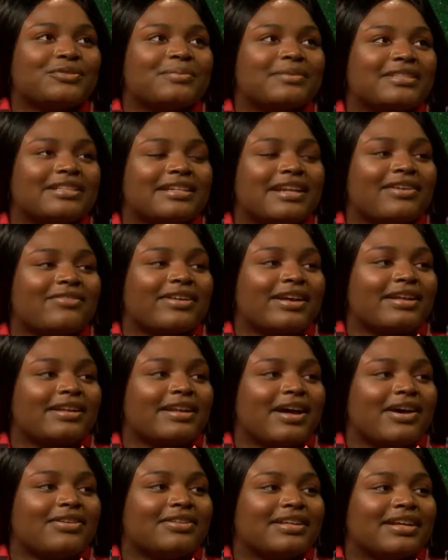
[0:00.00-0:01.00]
but then I ran
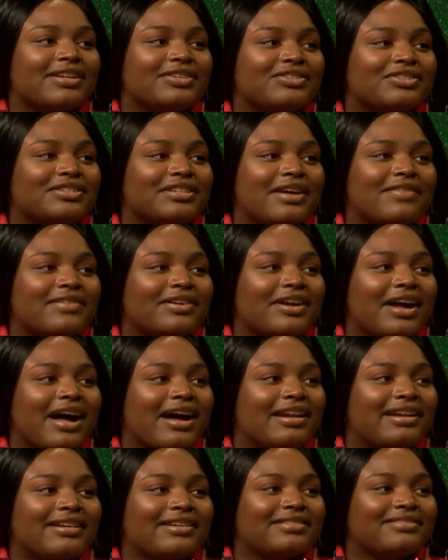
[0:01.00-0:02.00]
out and I just never
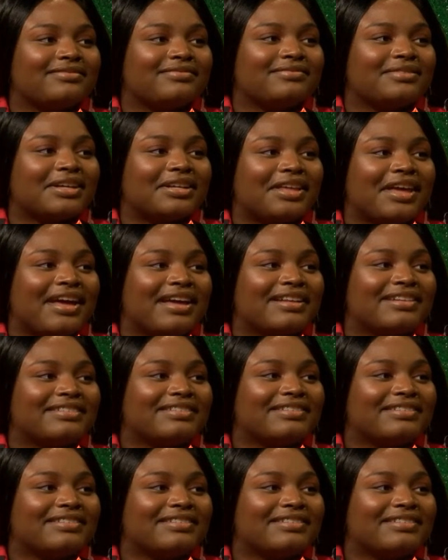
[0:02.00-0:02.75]
got it again. I feel that.